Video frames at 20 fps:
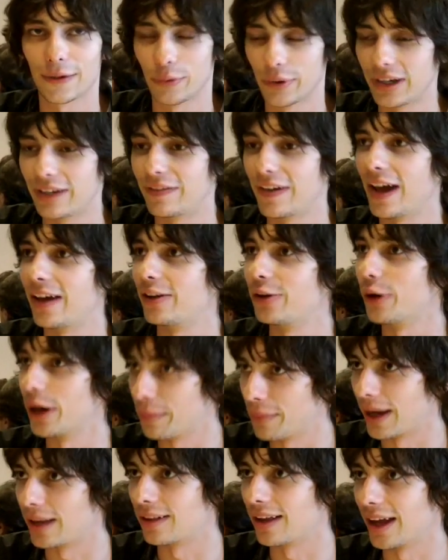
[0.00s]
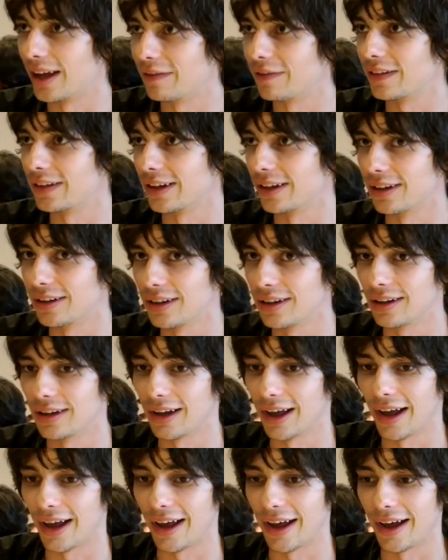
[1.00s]
reevaluate my life a little.
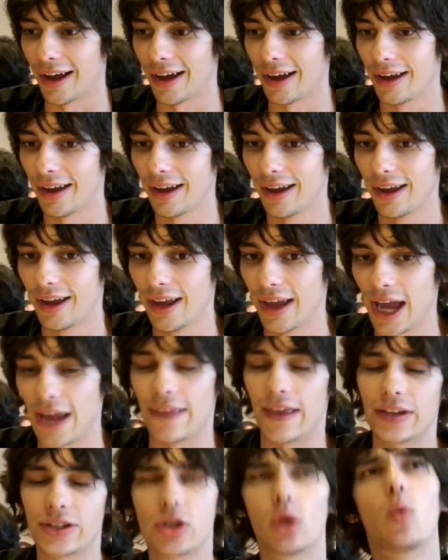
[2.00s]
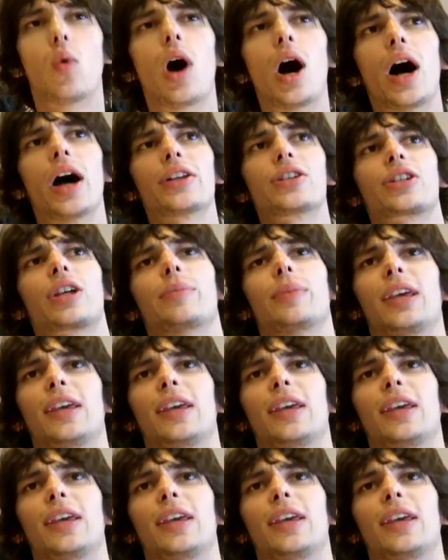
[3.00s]
Uh, and then to watch, I